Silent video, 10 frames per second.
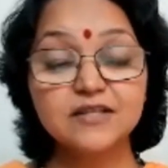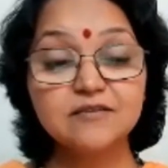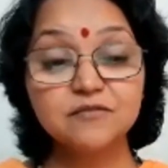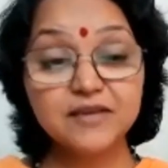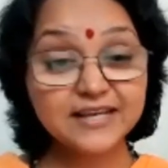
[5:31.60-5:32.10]

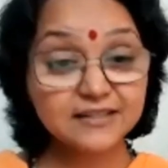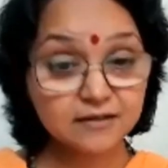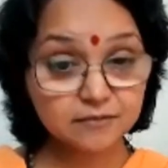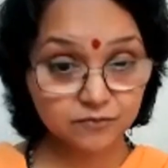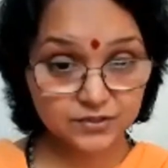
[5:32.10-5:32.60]
then
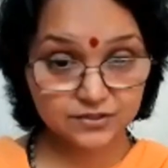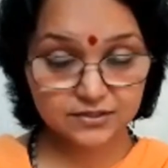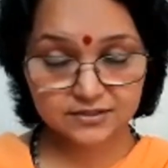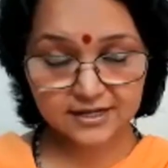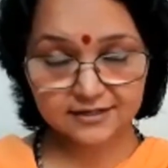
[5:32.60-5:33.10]
vedam which
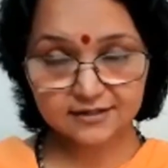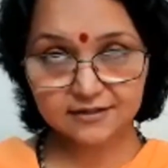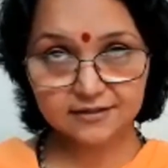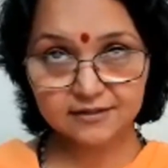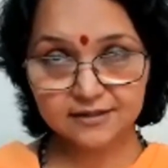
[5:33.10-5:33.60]
is like
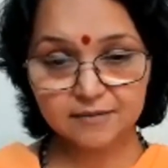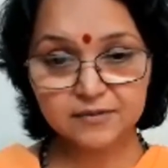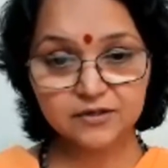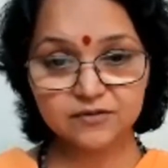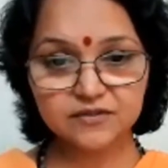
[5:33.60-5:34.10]

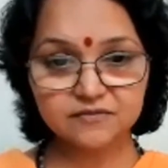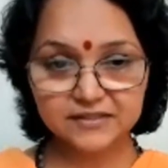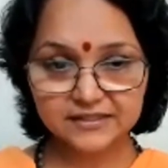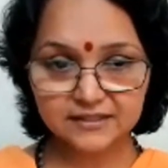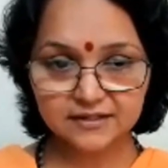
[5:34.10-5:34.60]
grammar of the
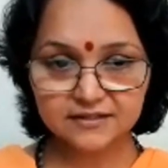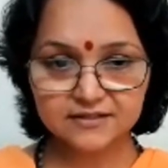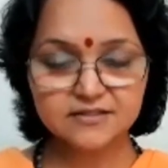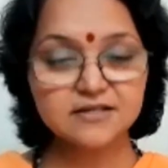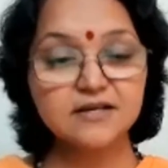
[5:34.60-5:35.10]

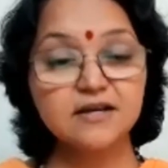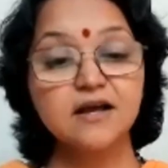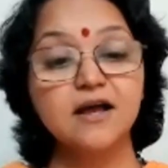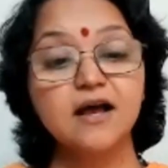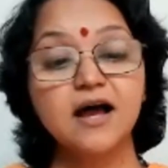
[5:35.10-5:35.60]
vidyas
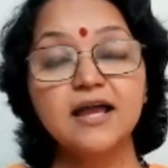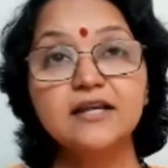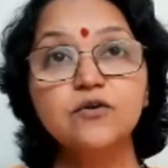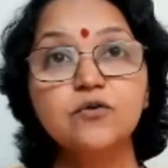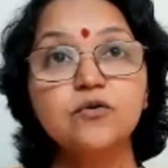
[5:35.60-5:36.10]
i
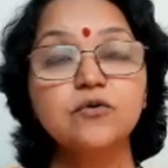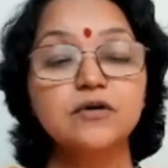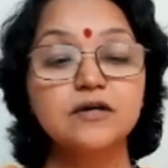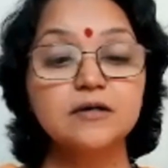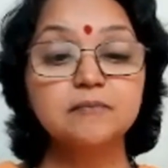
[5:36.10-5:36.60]
know
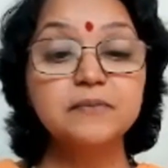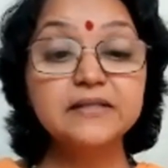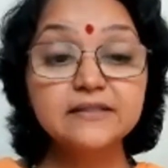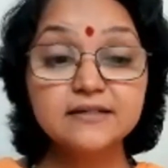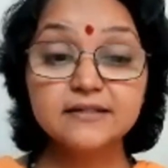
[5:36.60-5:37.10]
uh,
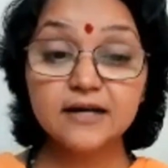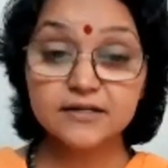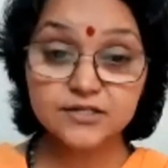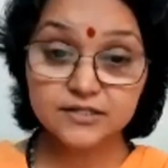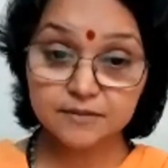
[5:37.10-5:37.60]
pitra
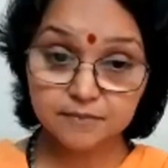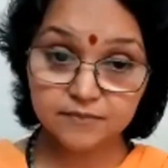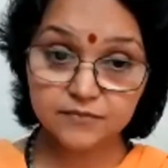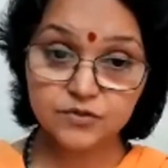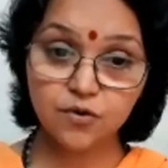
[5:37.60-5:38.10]
rashim
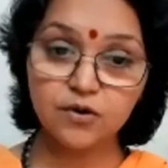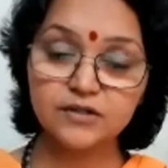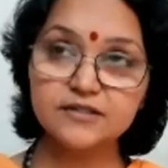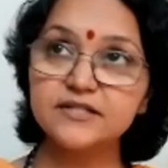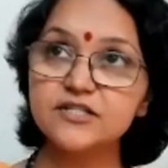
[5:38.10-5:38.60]
so all
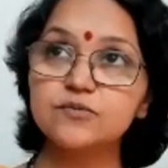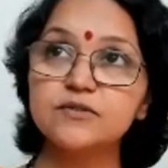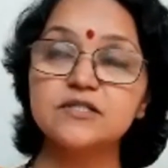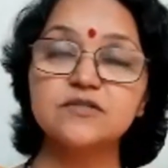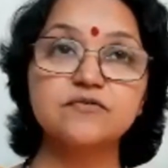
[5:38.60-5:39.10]
the
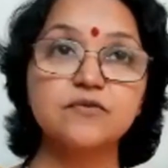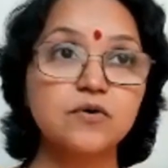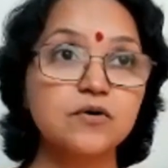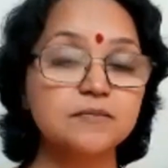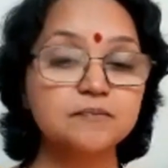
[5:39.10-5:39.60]
rituals
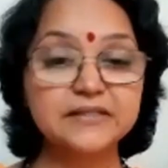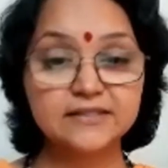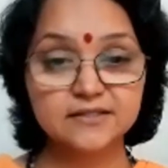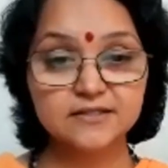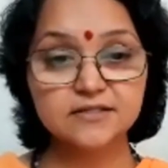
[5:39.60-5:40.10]
for
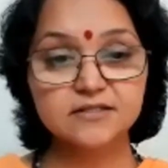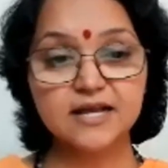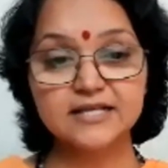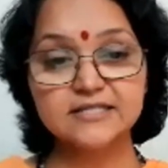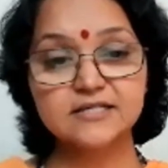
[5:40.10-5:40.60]
pitras
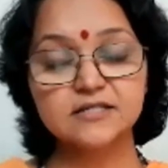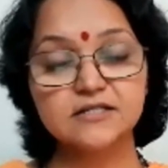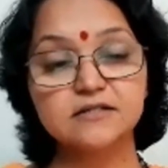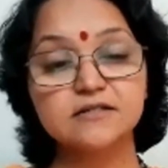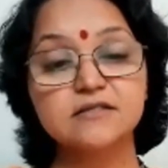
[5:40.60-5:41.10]

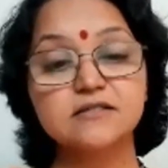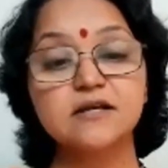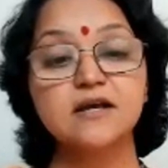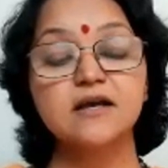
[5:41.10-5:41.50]
ancestors